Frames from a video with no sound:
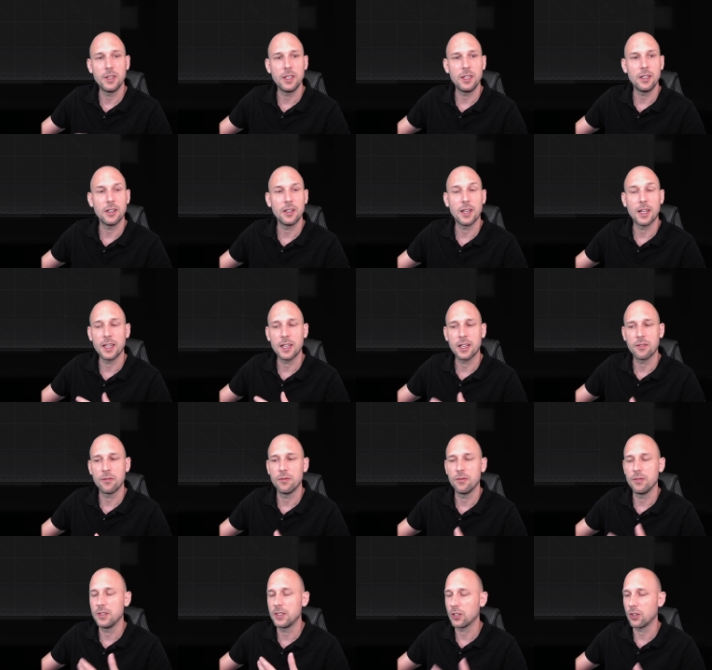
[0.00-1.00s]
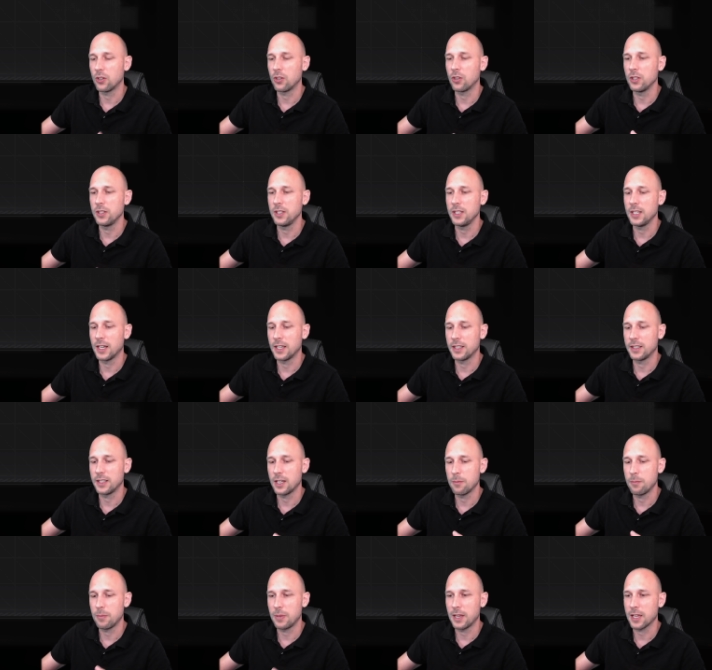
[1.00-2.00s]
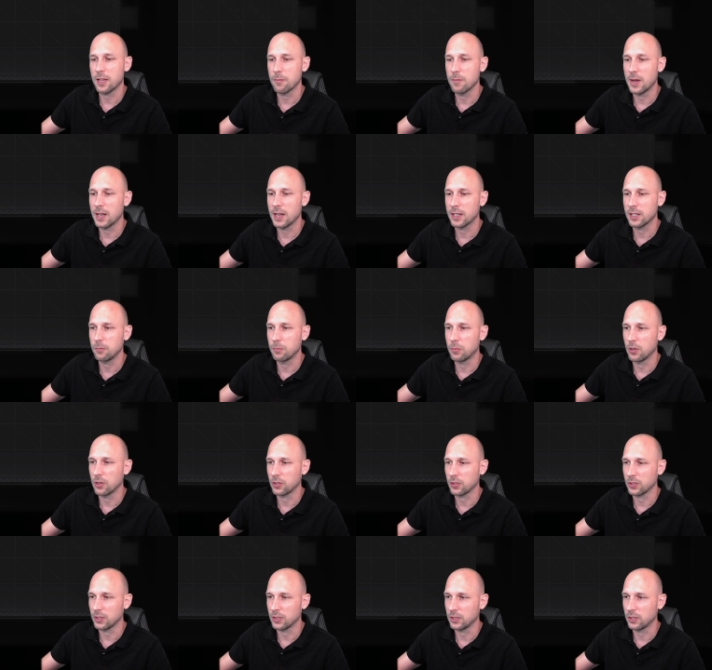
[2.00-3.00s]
like with all the other black market boxes.